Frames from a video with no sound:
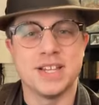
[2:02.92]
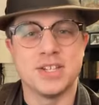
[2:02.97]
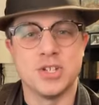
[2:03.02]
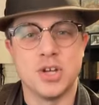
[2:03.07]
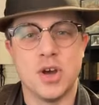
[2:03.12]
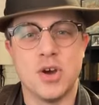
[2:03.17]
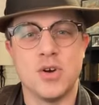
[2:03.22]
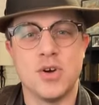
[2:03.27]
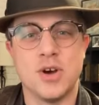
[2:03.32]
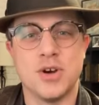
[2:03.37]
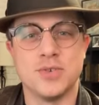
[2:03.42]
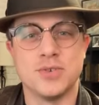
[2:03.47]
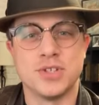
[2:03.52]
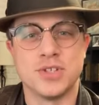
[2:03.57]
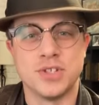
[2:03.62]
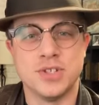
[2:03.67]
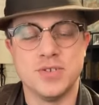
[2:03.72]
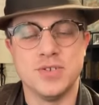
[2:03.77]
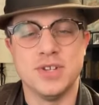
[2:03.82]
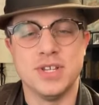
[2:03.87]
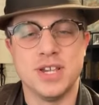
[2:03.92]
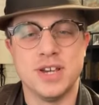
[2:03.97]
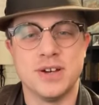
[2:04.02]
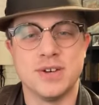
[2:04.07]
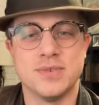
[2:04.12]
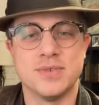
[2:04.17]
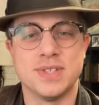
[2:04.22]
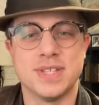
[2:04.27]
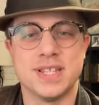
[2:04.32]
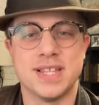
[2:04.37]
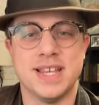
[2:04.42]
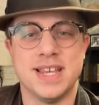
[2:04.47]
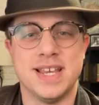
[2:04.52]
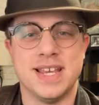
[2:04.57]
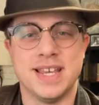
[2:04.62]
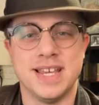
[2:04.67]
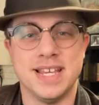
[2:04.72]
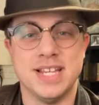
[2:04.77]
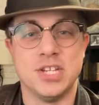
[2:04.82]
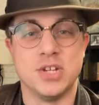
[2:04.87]
at Toho Studios.
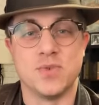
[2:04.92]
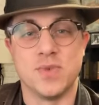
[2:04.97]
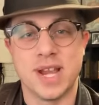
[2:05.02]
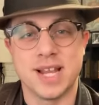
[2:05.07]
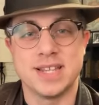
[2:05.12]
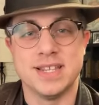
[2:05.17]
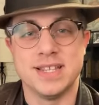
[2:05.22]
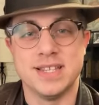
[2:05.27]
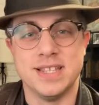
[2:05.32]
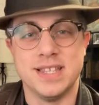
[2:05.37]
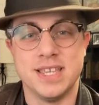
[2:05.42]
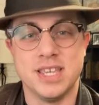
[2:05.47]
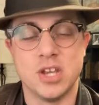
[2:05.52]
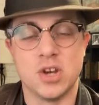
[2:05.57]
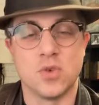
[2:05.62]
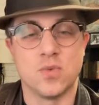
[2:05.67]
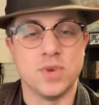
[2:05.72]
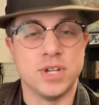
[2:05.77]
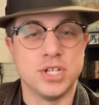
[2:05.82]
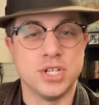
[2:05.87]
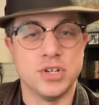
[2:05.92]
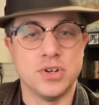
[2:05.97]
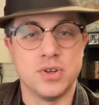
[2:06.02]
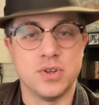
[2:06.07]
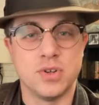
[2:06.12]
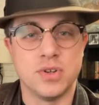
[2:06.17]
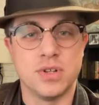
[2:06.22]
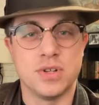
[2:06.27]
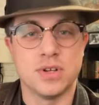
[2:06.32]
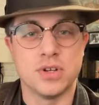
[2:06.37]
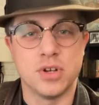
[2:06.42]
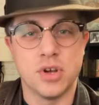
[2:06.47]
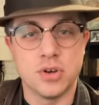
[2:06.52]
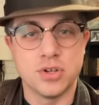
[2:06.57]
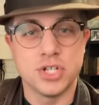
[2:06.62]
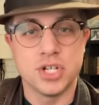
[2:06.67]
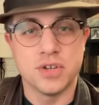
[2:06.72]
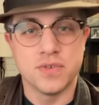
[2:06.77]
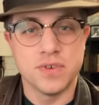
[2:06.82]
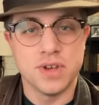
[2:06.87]
He directed the original
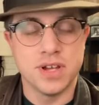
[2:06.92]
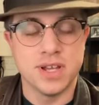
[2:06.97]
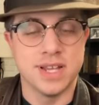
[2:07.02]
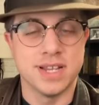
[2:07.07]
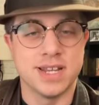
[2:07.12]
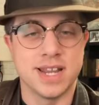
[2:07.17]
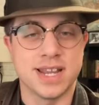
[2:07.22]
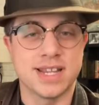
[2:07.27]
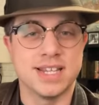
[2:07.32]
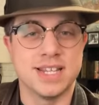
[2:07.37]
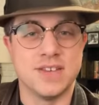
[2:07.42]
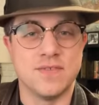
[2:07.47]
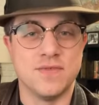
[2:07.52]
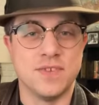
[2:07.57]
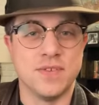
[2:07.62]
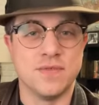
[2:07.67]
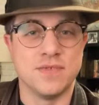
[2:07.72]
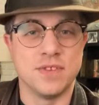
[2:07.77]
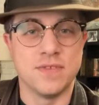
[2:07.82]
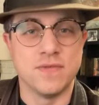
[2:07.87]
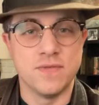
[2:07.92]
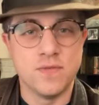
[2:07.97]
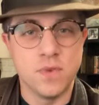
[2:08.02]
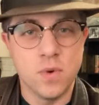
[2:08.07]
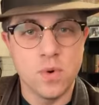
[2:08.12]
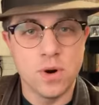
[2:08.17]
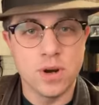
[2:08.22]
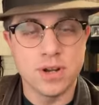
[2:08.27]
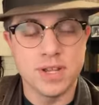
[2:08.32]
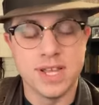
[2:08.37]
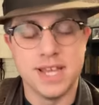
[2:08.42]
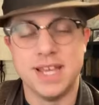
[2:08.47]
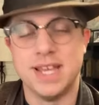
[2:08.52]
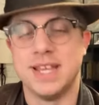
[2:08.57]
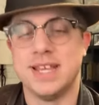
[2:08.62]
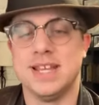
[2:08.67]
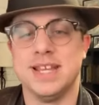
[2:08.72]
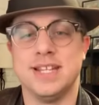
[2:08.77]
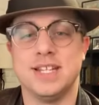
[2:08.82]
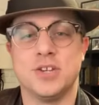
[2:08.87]
Gojira in 1954.
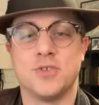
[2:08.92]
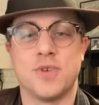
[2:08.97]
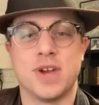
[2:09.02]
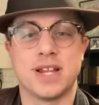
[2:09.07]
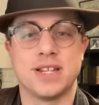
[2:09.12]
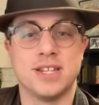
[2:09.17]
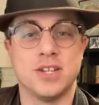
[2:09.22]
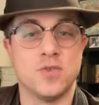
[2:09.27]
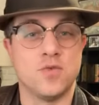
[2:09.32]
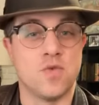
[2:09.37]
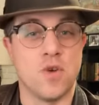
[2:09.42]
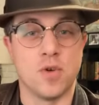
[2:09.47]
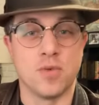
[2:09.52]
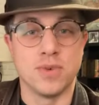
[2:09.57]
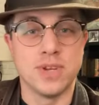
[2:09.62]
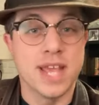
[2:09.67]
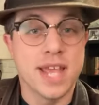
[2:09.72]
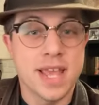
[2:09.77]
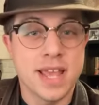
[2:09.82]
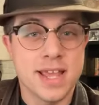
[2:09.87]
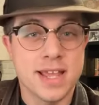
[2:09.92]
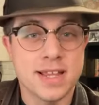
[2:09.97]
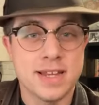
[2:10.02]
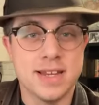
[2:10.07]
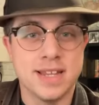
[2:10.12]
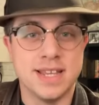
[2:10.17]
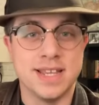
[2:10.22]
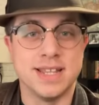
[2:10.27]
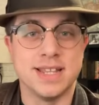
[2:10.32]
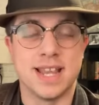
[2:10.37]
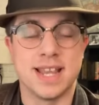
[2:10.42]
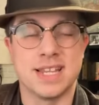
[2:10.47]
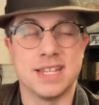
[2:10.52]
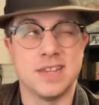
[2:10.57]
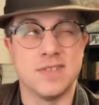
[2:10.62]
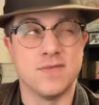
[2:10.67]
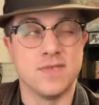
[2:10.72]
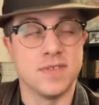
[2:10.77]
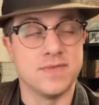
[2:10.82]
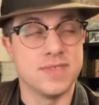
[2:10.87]
He directed Rodan in
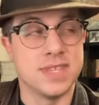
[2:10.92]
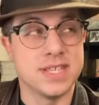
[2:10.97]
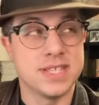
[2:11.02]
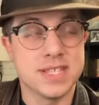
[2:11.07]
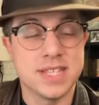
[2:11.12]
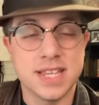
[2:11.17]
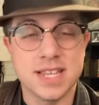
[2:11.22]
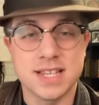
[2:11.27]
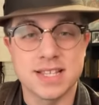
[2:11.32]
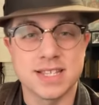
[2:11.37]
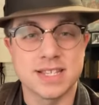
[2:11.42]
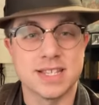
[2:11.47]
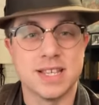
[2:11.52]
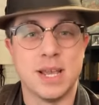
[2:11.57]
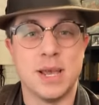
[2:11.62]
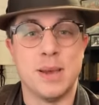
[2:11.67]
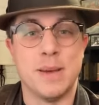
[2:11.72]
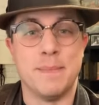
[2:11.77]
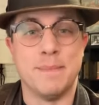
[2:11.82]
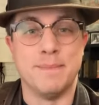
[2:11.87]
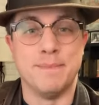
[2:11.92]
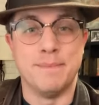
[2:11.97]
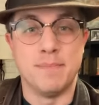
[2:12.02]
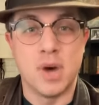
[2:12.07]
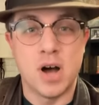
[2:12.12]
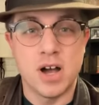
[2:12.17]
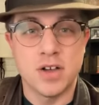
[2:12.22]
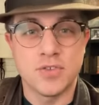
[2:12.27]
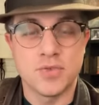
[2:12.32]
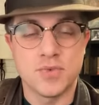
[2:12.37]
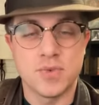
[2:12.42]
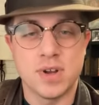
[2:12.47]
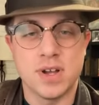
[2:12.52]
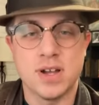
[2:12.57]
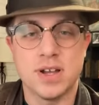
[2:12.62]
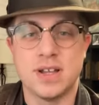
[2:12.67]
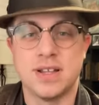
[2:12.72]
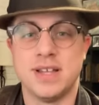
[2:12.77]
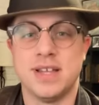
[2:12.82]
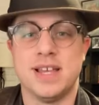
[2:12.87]
1956,
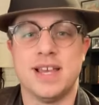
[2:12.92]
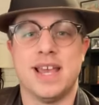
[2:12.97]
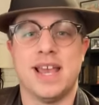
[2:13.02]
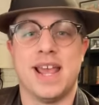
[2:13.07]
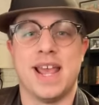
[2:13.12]
Mothra,